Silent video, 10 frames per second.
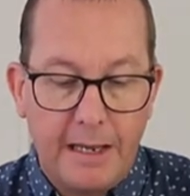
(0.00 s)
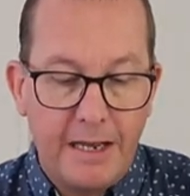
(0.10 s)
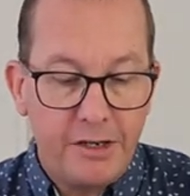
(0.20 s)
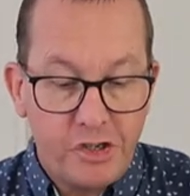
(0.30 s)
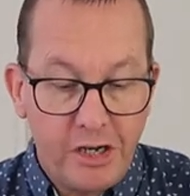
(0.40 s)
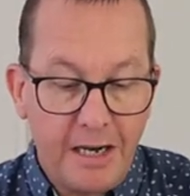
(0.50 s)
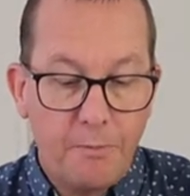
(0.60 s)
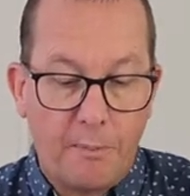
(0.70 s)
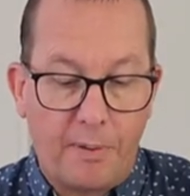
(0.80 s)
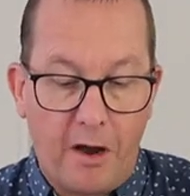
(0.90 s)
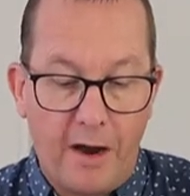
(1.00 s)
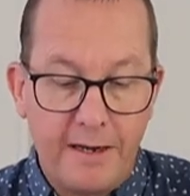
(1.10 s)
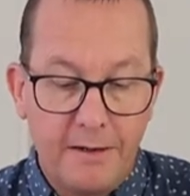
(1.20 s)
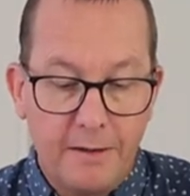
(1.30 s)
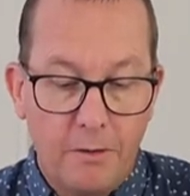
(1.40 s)
And she
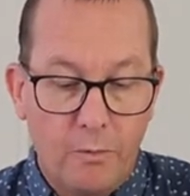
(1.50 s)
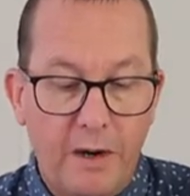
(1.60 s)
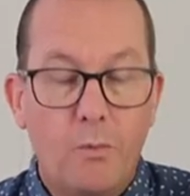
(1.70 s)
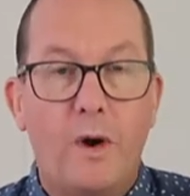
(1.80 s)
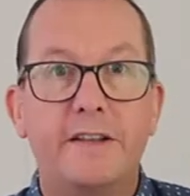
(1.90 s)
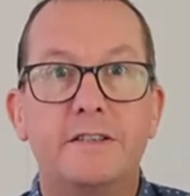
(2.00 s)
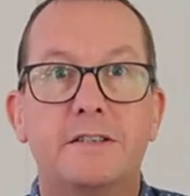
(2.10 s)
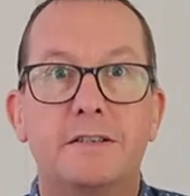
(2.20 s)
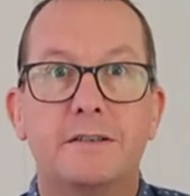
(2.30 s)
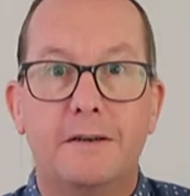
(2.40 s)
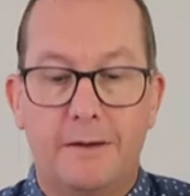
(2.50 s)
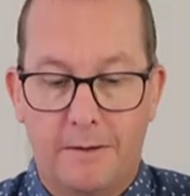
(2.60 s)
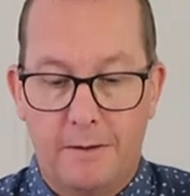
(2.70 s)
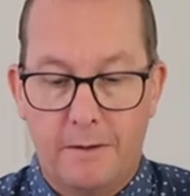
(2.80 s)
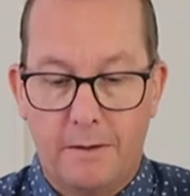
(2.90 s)
replied, We once
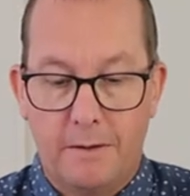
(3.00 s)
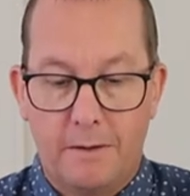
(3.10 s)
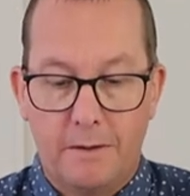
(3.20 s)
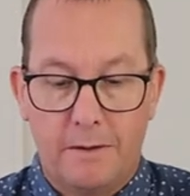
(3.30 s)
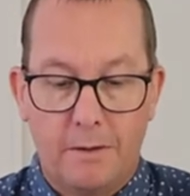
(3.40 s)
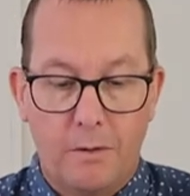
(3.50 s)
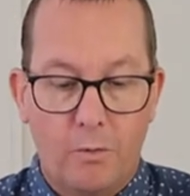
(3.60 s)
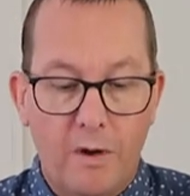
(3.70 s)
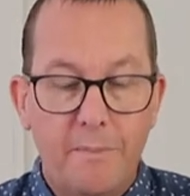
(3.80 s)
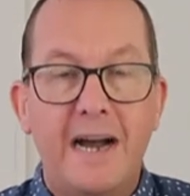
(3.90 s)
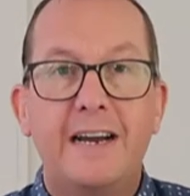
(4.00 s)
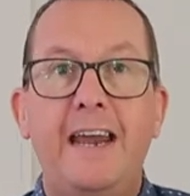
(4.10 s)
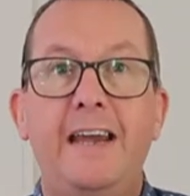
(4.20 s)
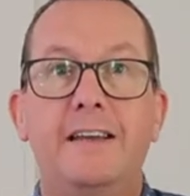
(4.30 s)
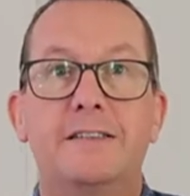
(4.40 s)
were
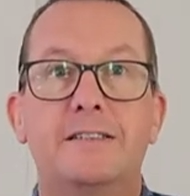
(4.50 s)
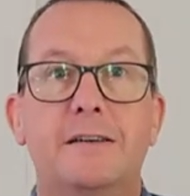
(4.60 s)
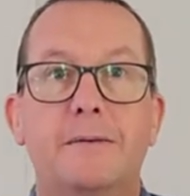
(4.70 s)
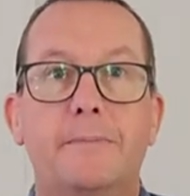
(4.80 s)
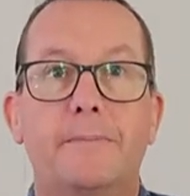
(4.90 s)
monkeys.